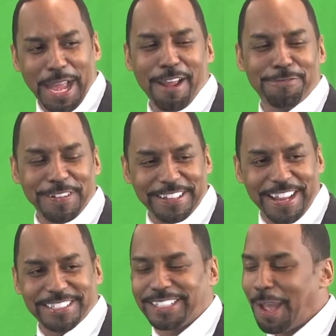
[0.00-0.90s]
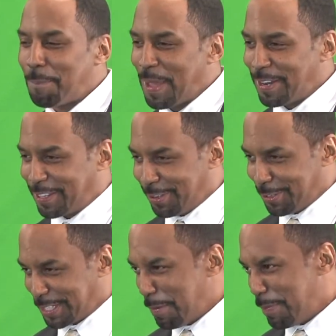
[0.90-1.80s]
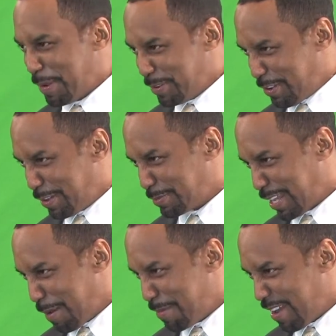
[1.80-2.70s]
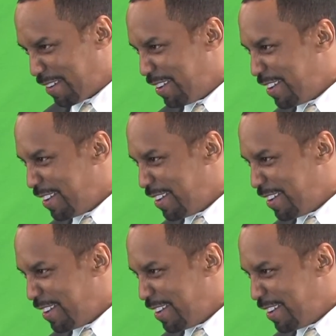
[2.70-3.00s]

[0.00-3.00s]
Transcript: bad feet, now she got pedicures. How many people know what I'm talking about?